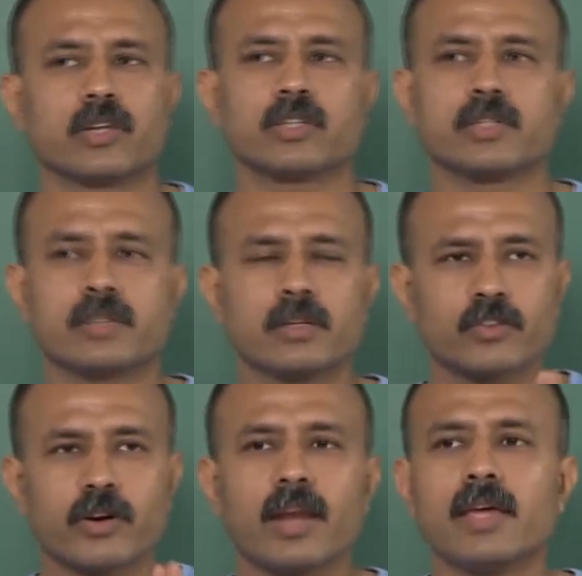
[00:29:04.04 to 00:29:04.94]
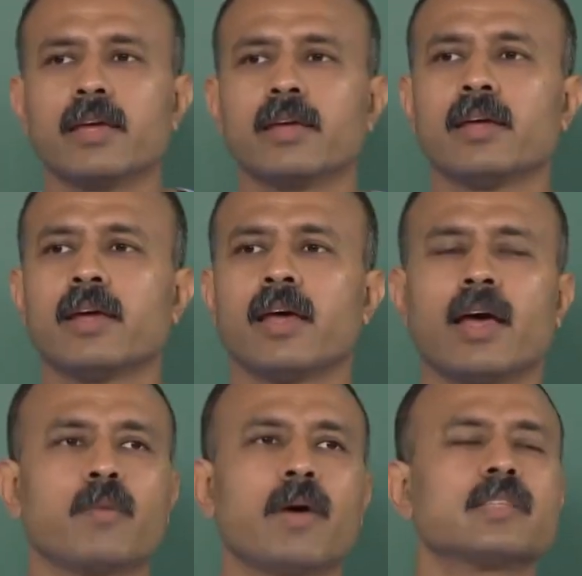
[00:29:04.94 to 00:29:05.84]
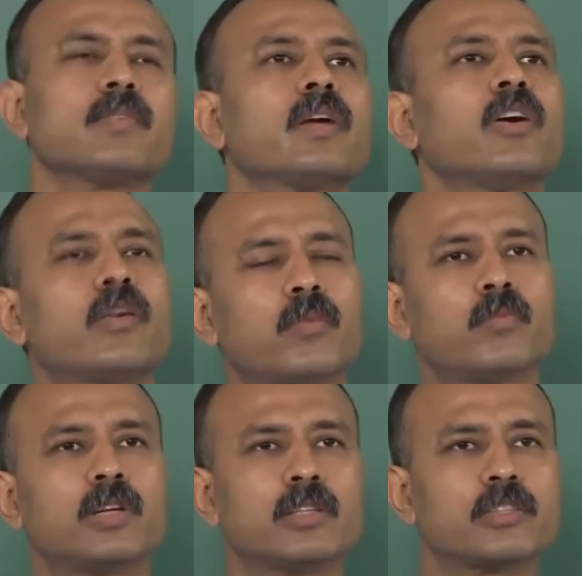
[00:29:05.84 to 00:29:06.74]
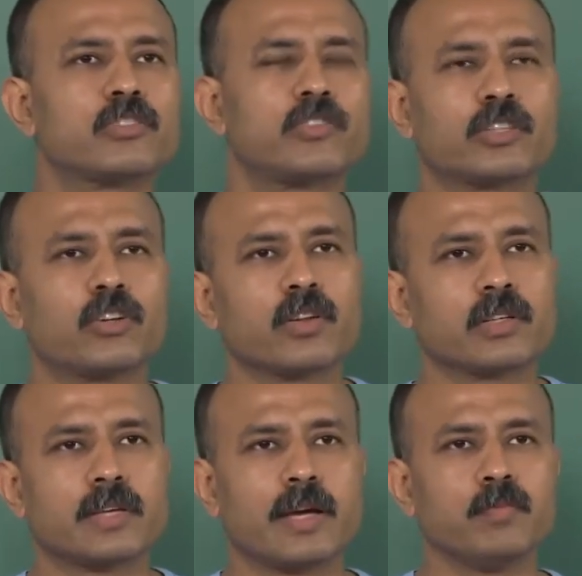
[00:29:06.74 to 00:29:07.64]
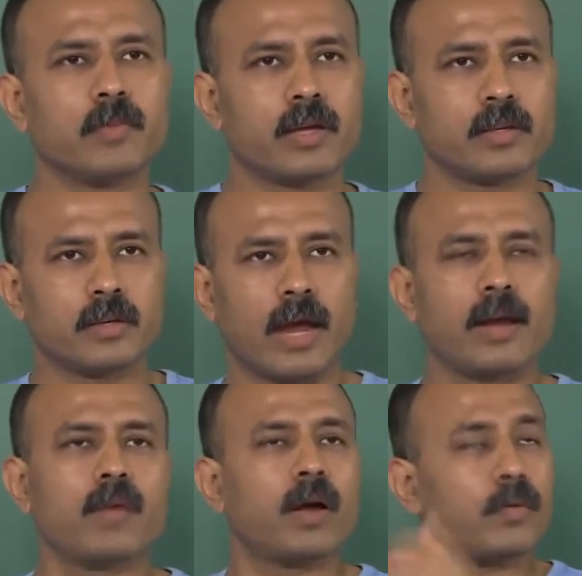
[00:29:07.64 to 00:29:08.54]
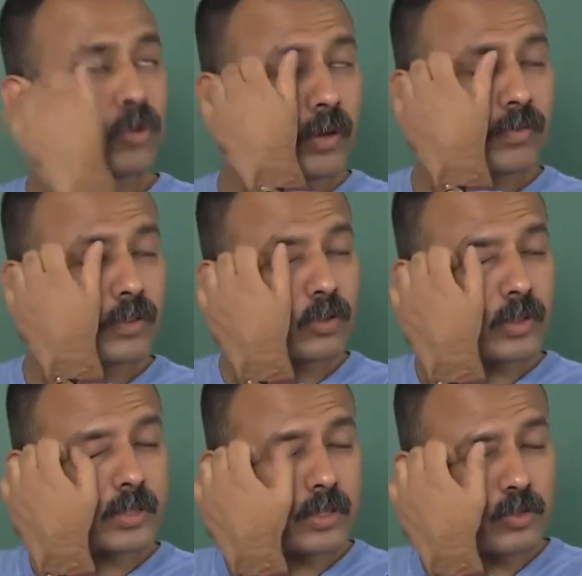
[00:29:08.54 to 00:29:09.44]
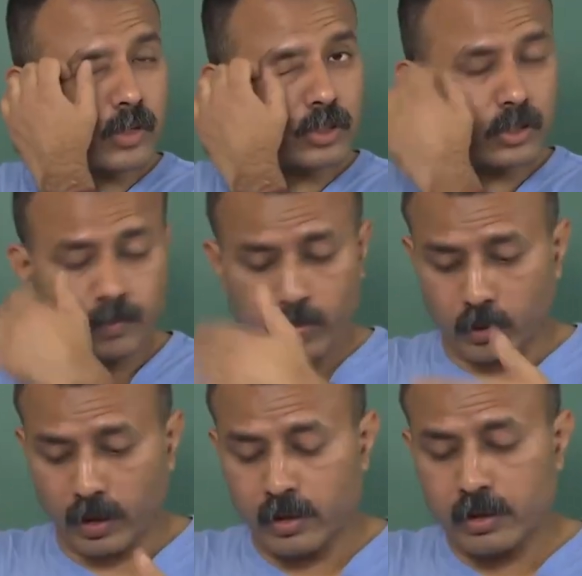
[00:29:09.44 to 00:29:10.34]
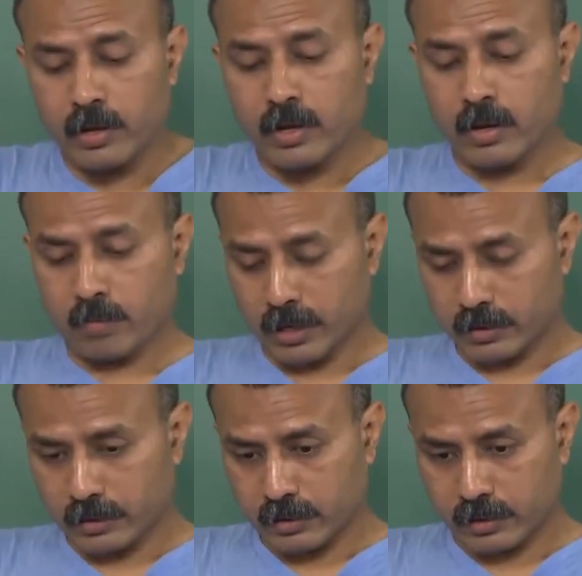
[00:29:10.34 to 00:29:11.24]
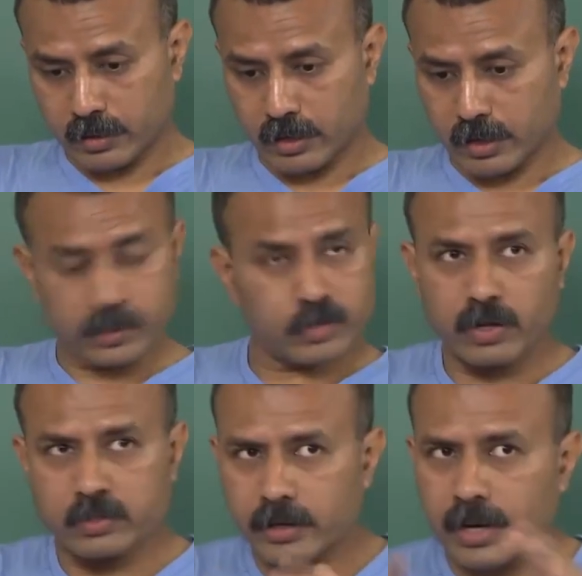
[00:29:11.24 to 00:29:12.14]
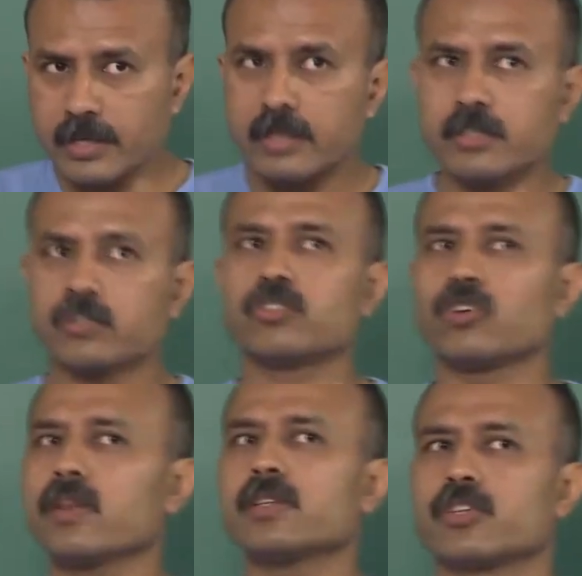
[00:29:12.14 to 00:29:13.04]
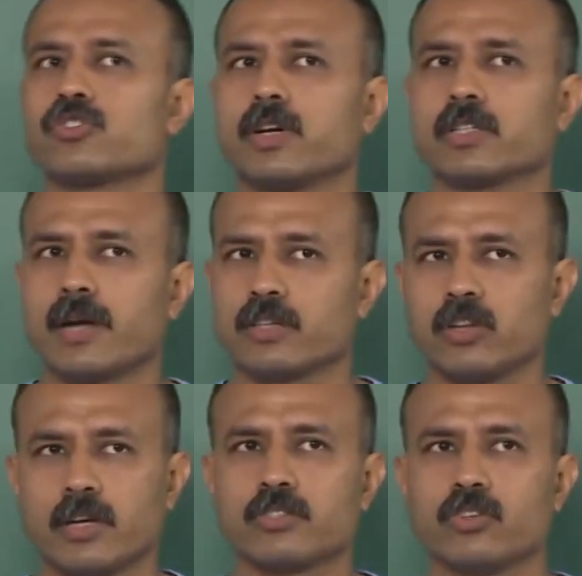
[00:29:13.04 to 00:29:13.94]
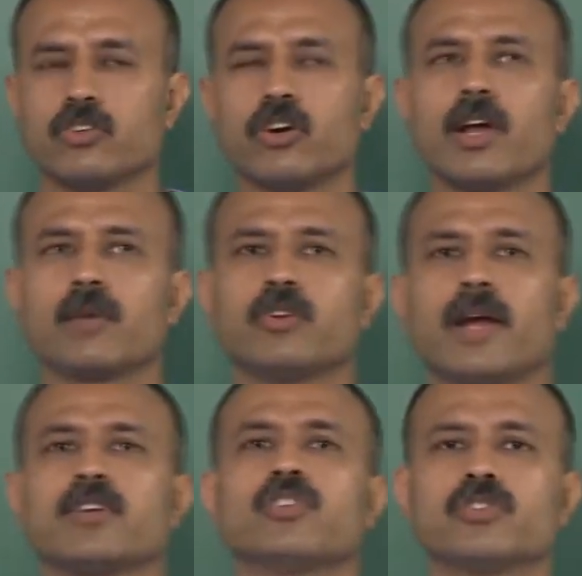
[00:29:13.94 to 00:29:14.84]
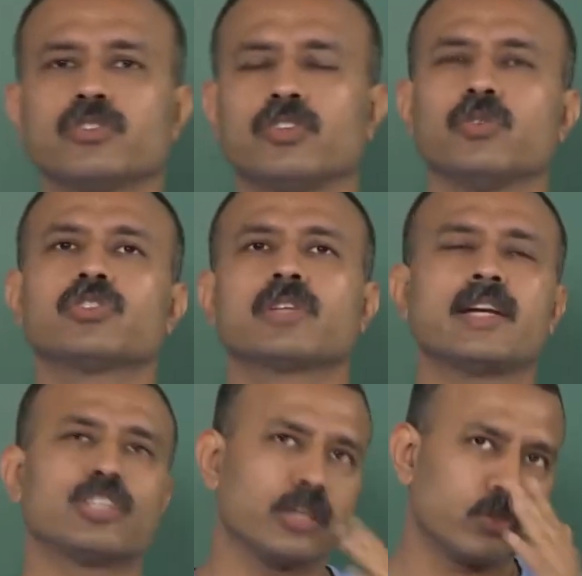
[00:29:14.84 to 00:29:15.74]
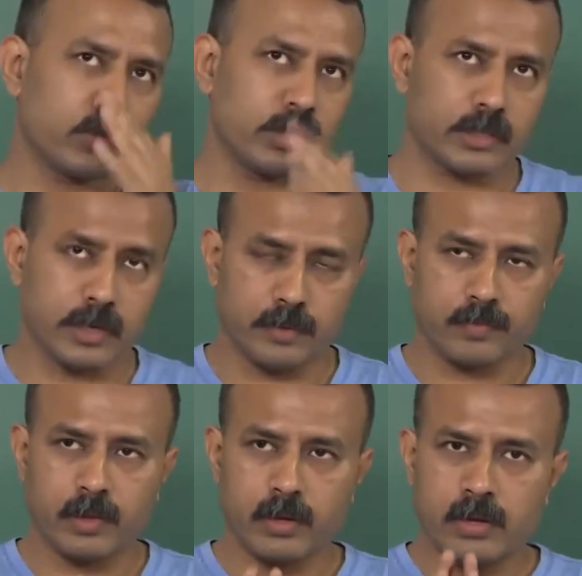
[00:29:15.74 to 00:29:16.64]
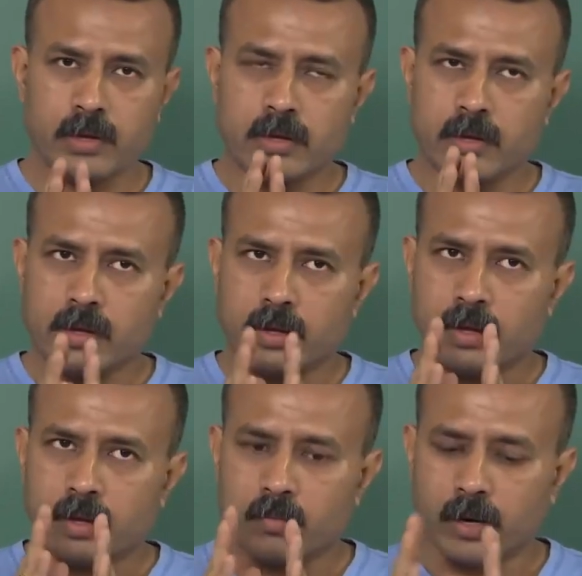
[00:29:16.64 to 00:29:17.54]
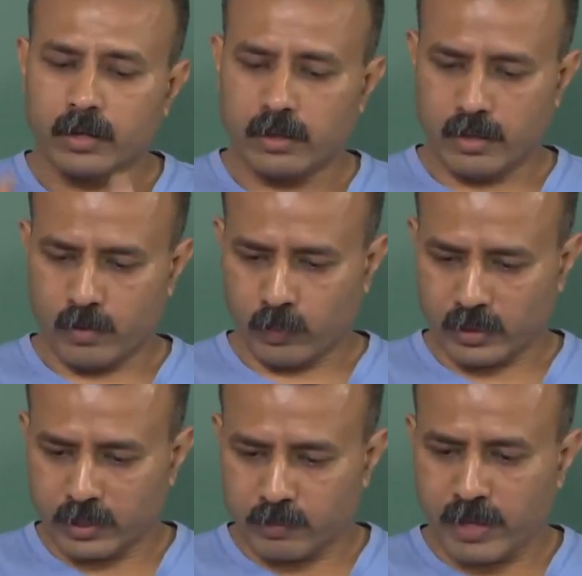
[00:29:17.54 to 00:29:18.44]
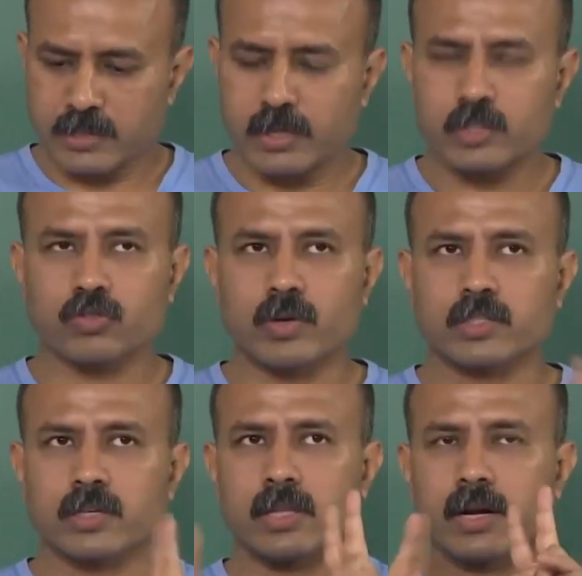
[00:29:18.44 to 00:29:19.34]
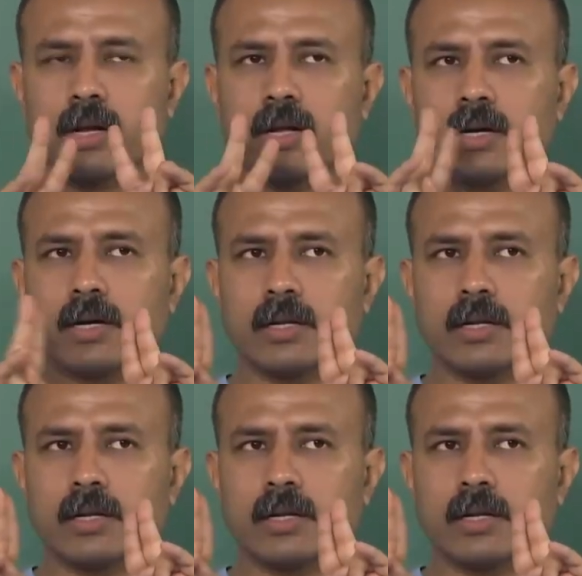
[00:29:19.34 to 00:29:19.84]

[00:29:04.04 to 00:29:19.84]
structure. It's really, I myself cannot remember this structure all the time. I kind of have to refer to this structure. Okay, but it's really easy to draw this structure as long as you do not have to write those huge side chains which are there. But with this basic structure, there